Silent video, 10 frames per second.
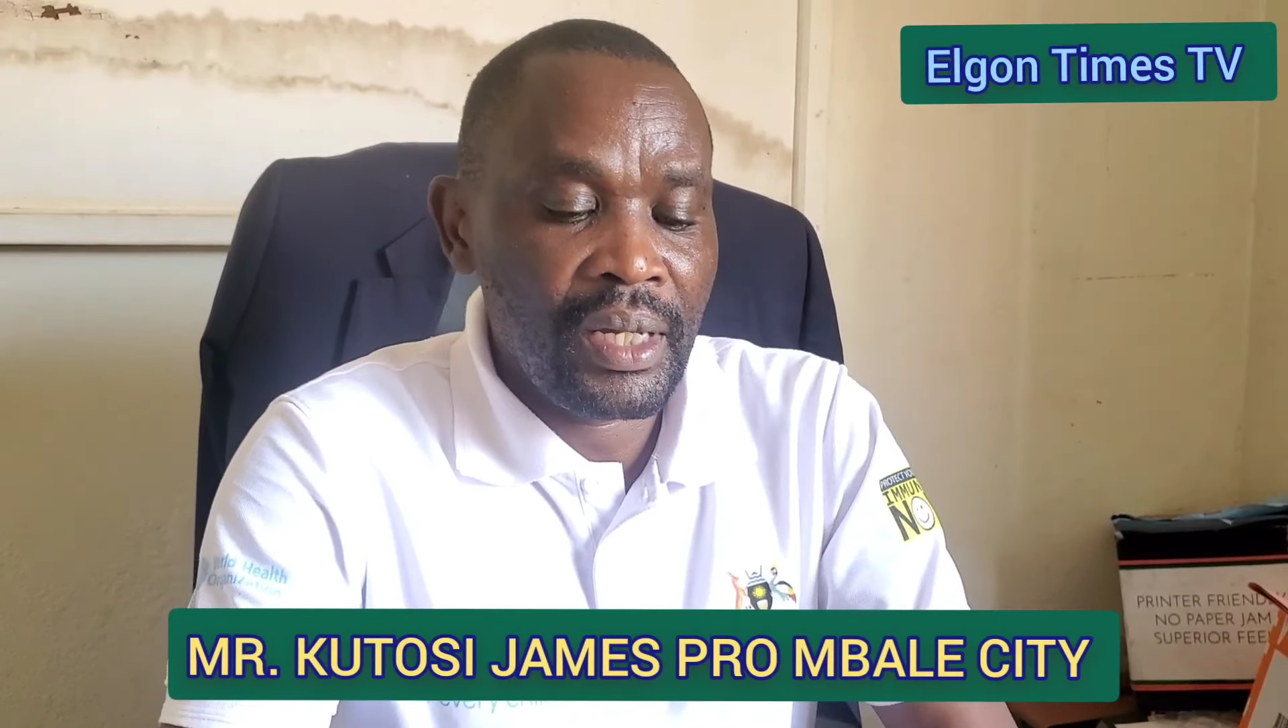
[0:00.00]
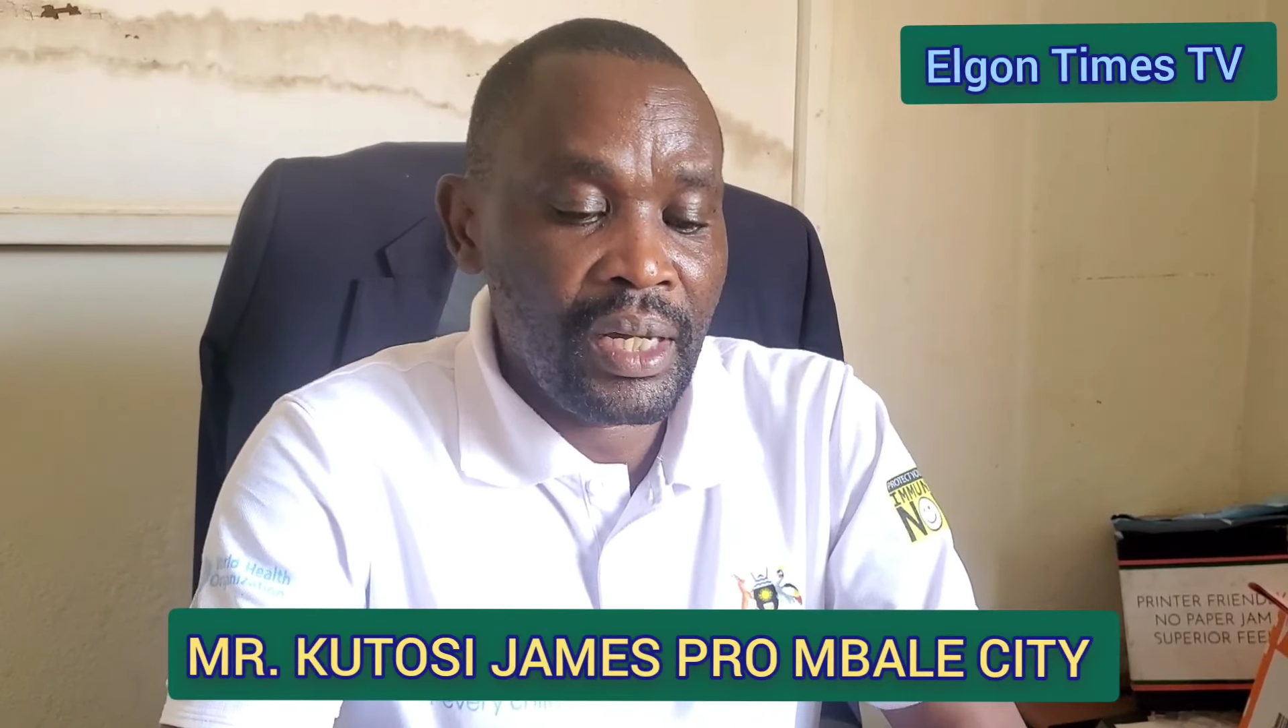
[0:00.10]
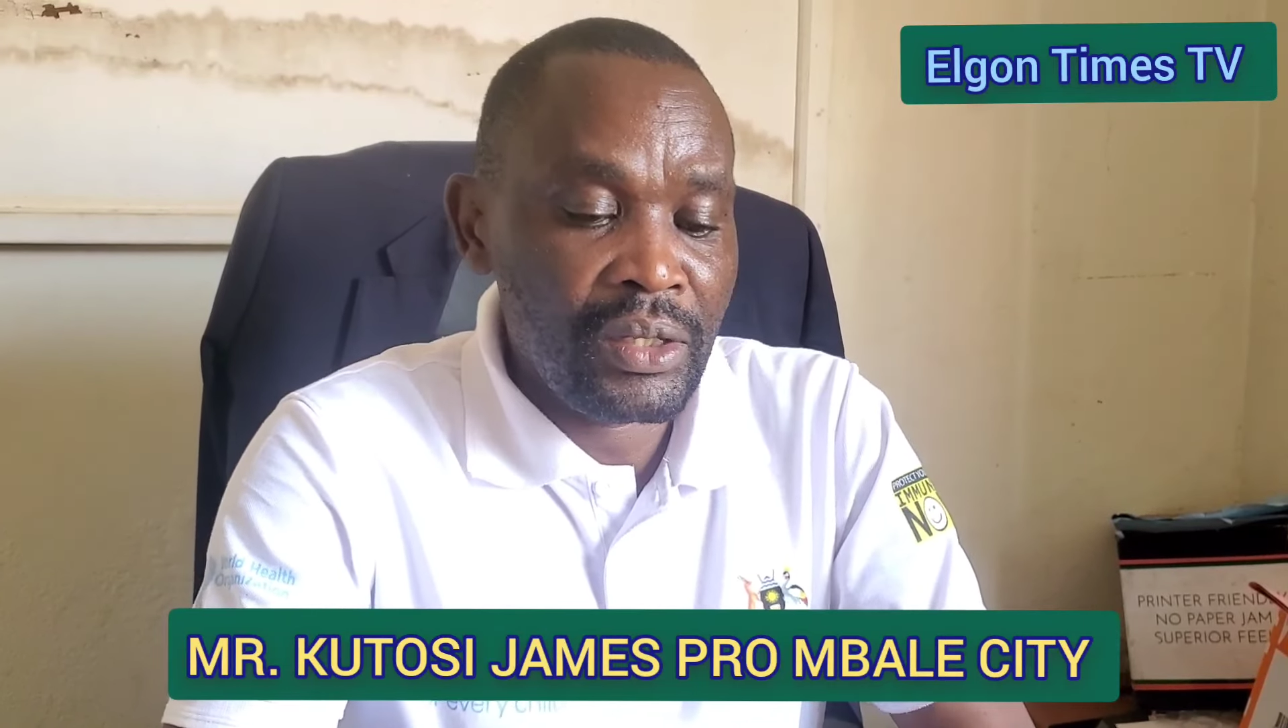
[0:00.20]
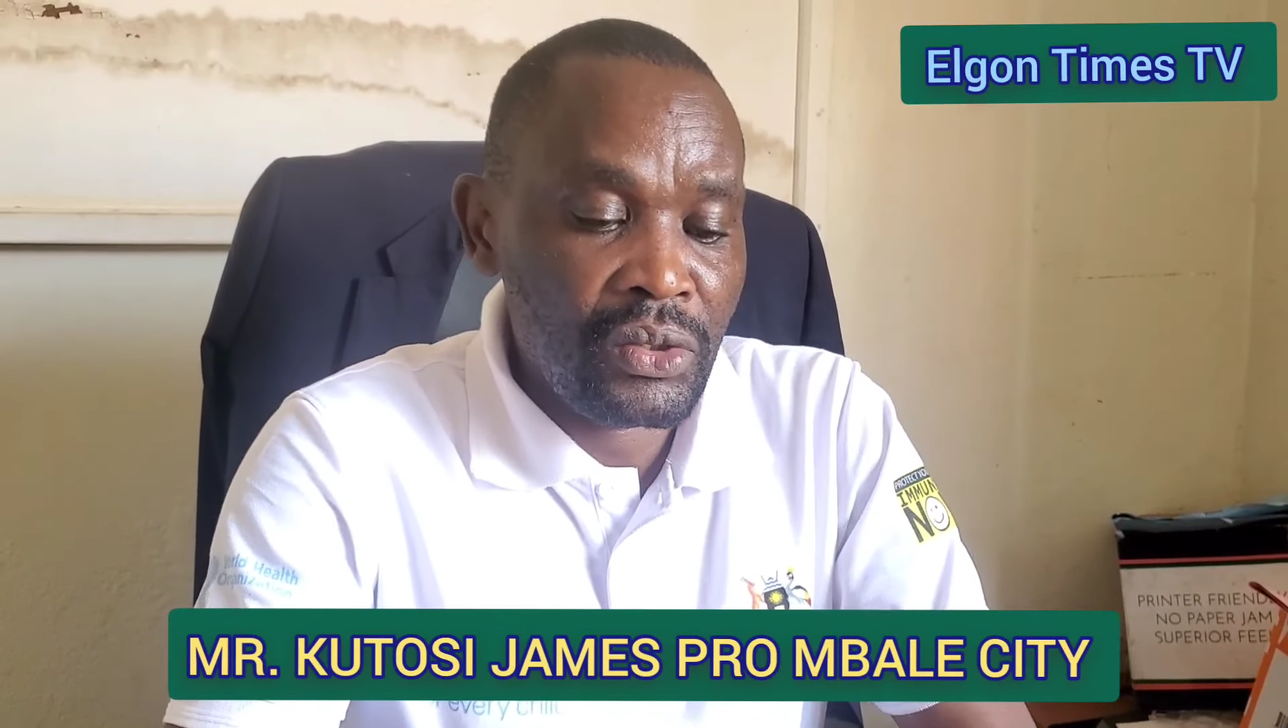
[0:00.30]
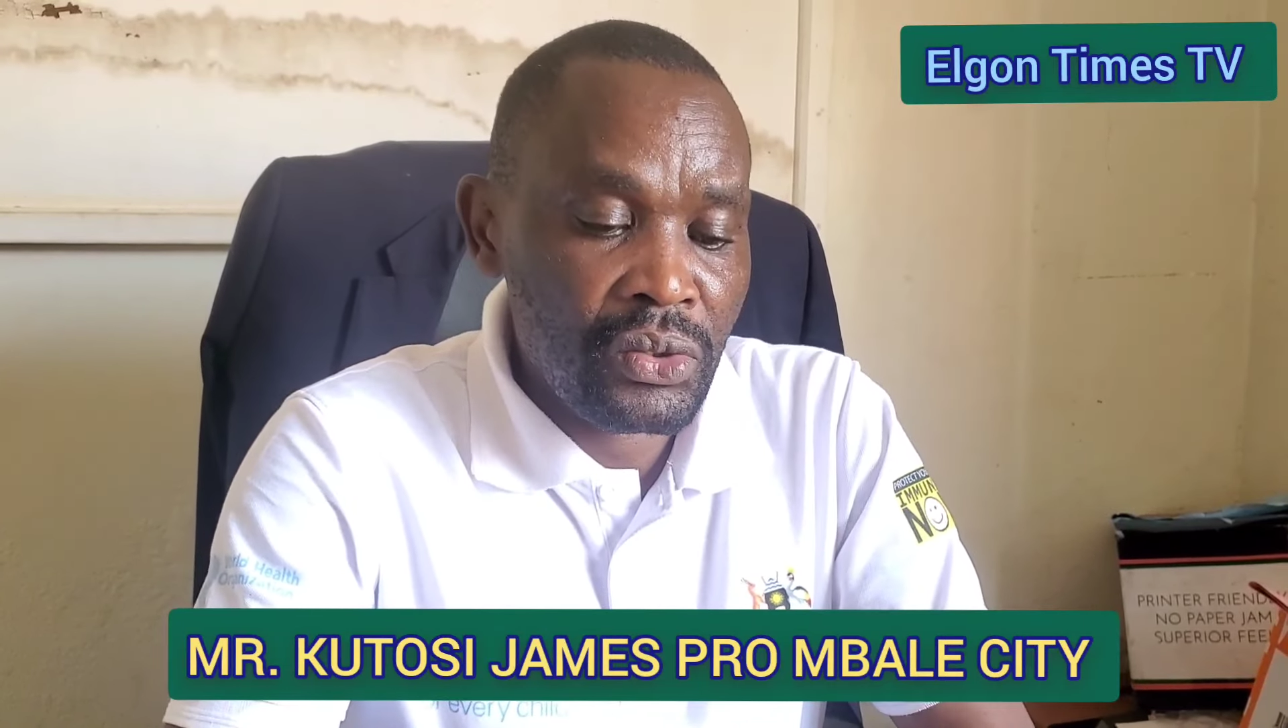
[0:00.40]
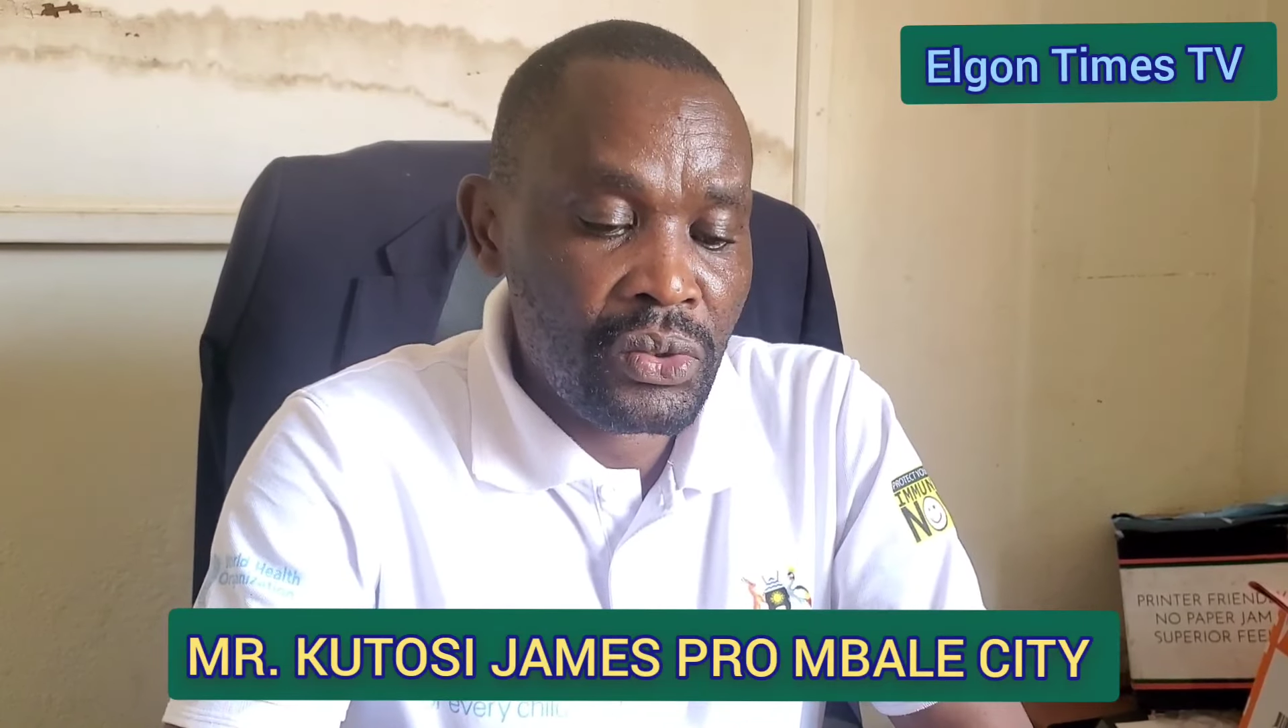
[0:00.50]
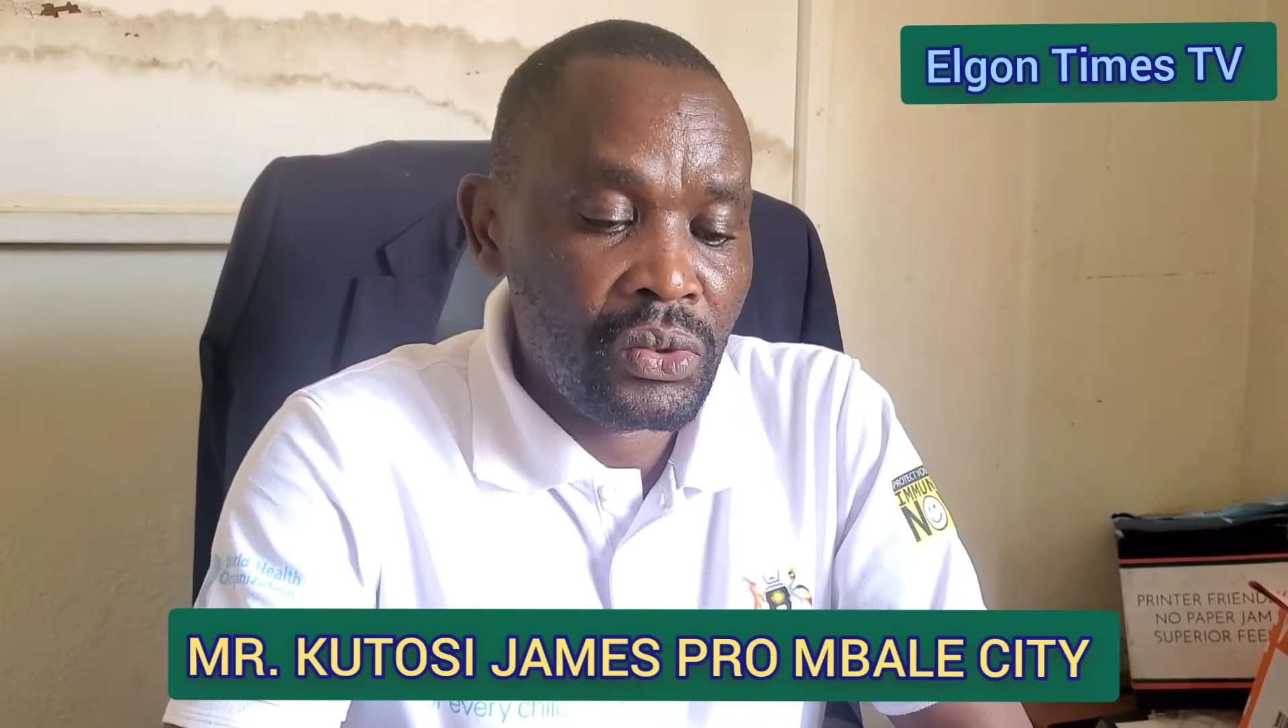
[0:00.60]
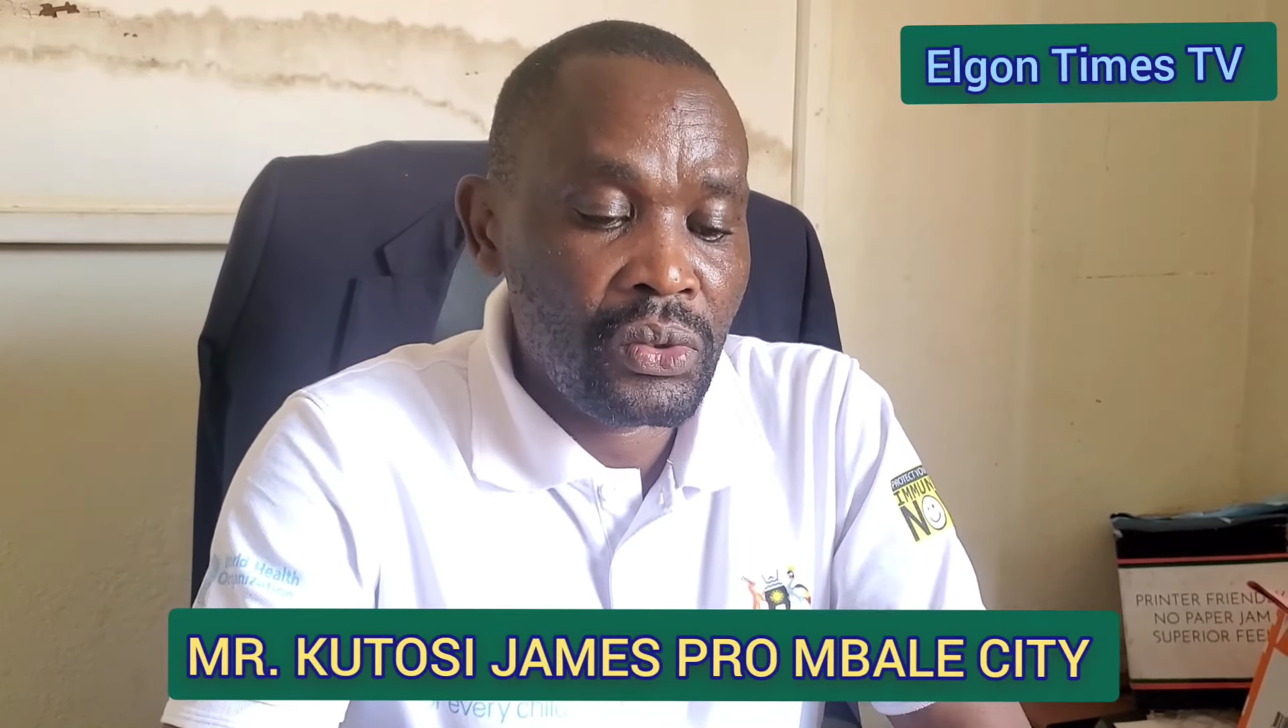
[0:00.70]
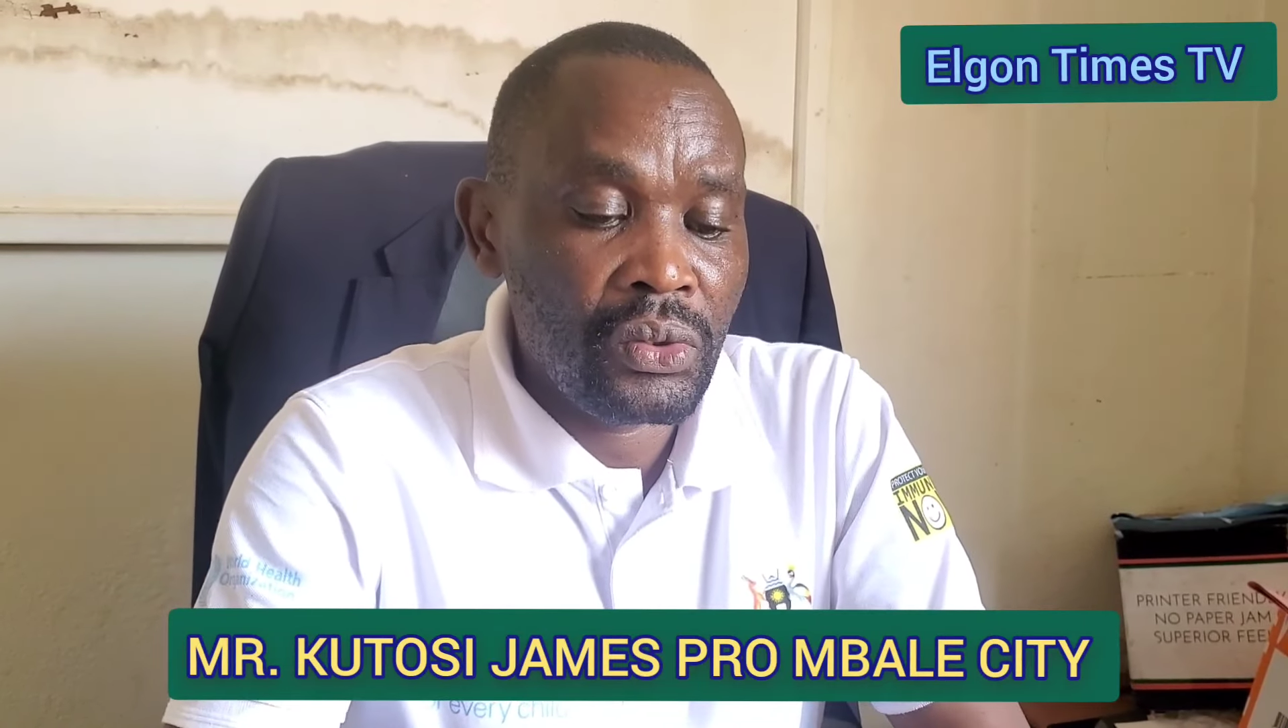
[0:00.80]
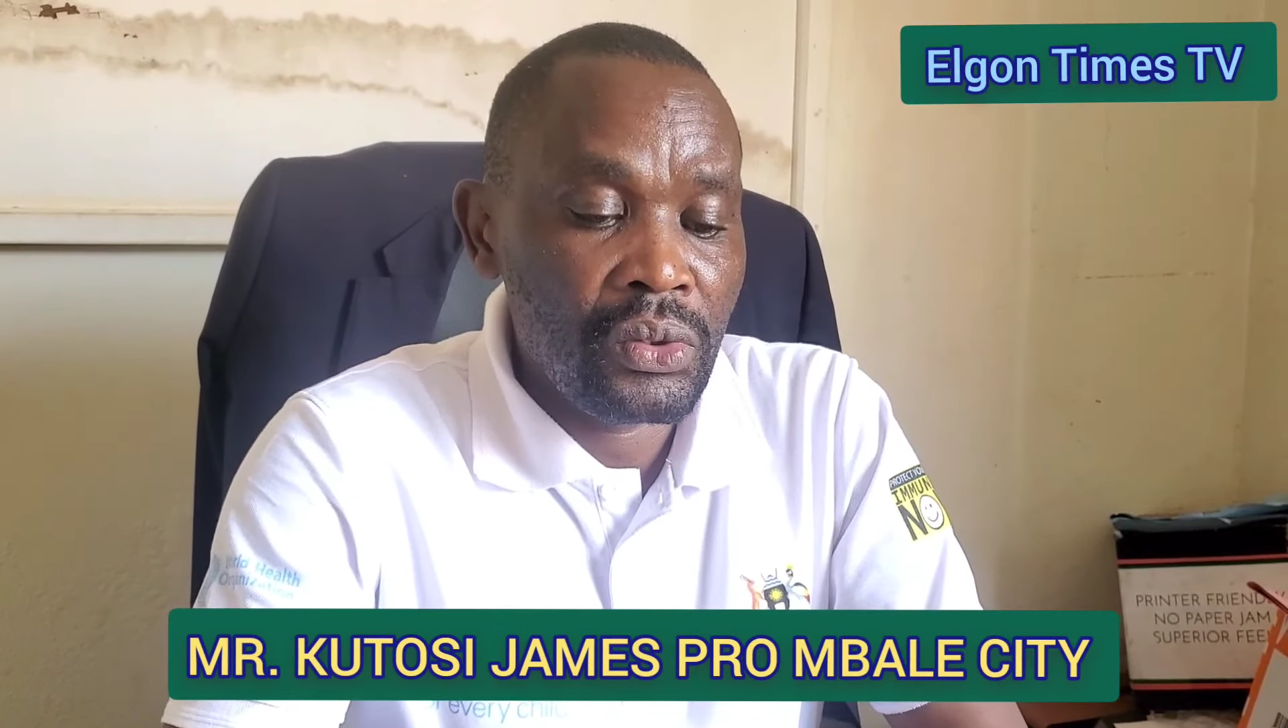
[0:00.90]
are
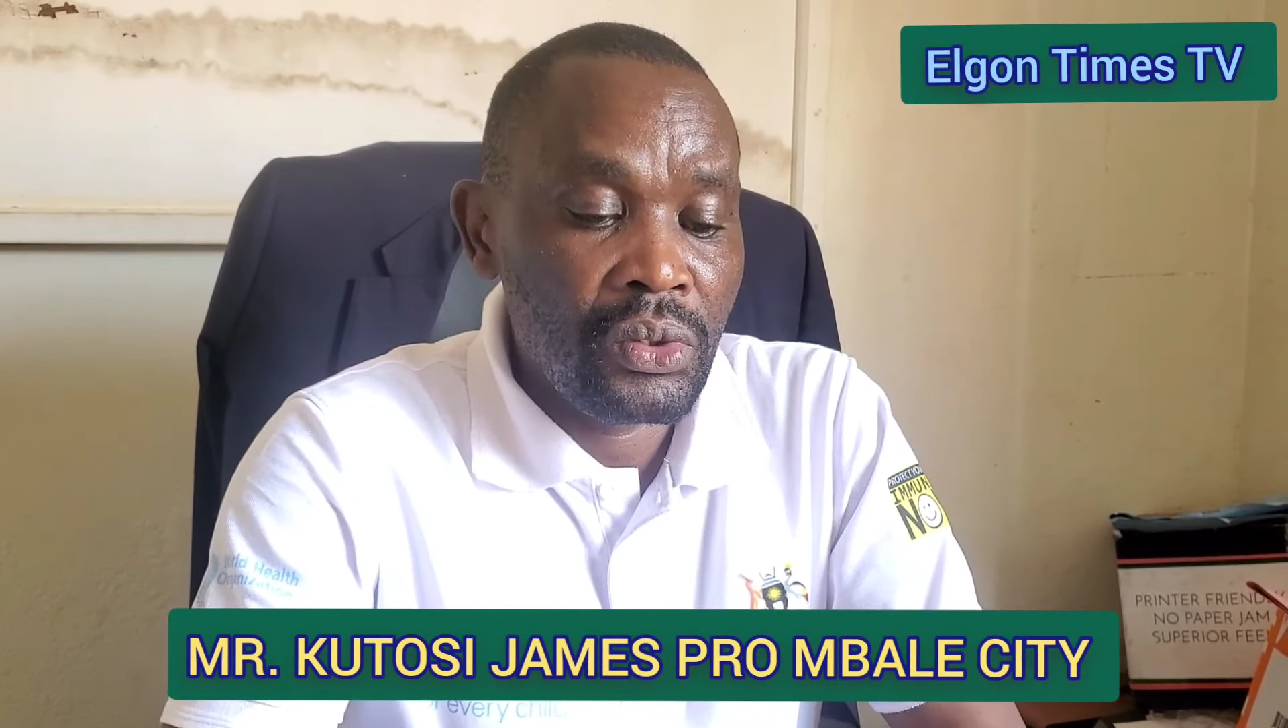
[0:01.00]
so